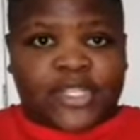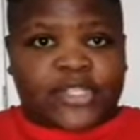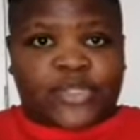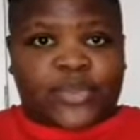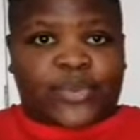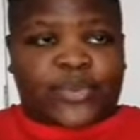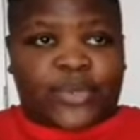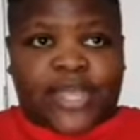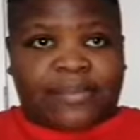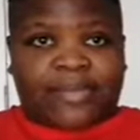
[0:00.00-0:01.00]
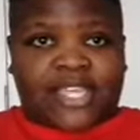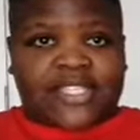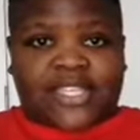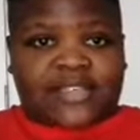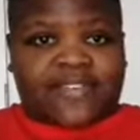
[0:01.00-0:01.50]
So I'm
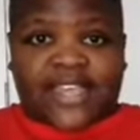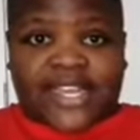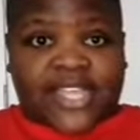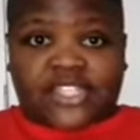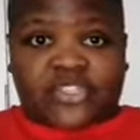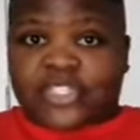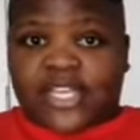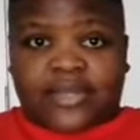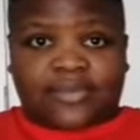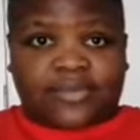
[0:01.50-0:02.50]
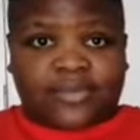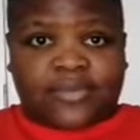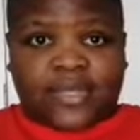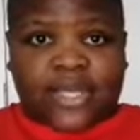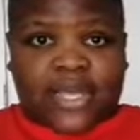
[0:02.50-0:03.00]
guessing if I had extra time,
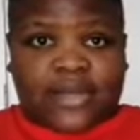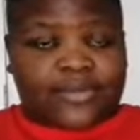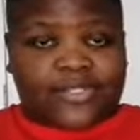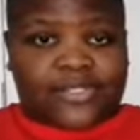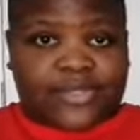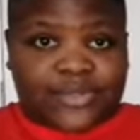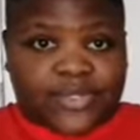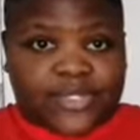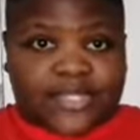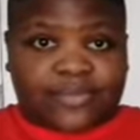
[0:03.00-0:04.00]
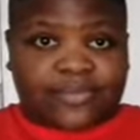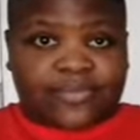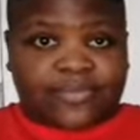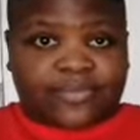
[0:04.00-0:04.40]
I would just do the same.